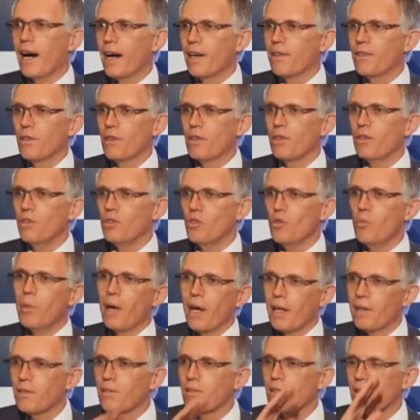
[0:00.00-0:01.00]
either you
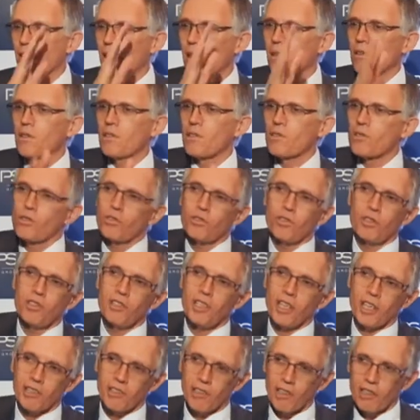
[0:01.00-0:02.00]
bet on a certain
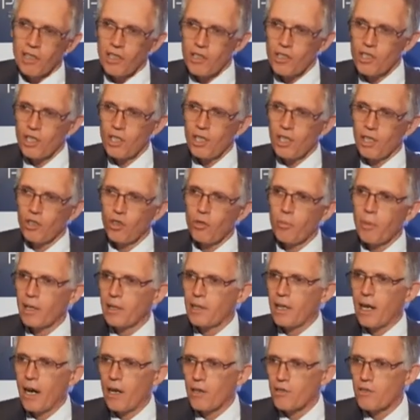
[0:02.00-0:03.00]
technology and you bet
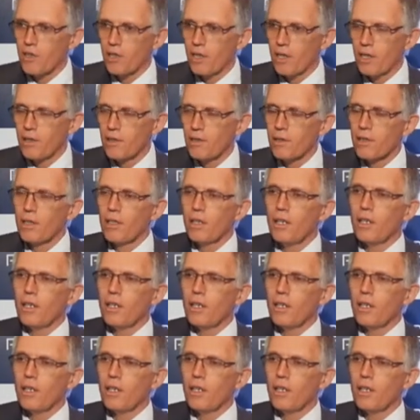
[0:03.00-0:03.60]
the house on it,